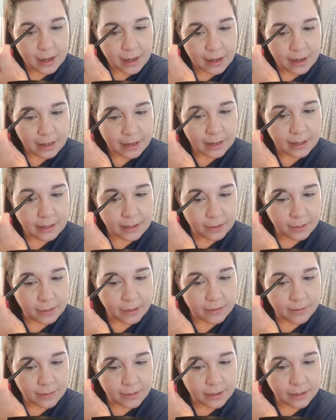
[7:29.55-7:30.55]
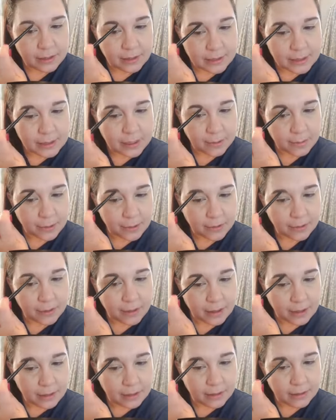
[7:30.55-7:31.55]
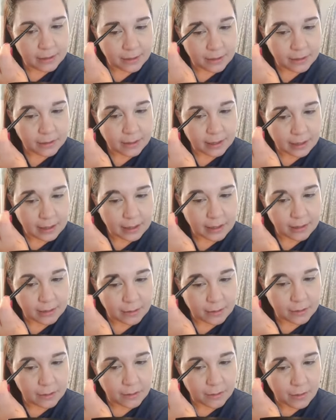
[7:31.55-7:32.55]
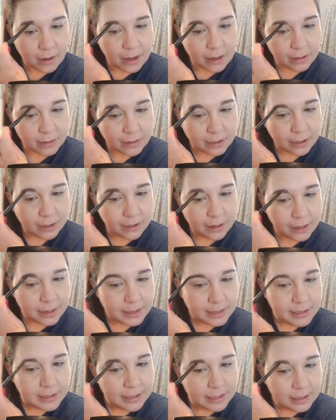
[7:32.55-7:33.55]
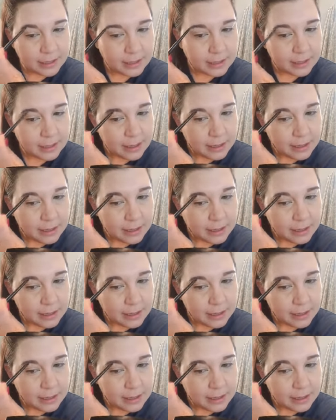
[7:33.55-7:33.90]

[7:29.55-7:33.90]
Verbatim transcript: And I know even in the summer that they get a little wild and crazy.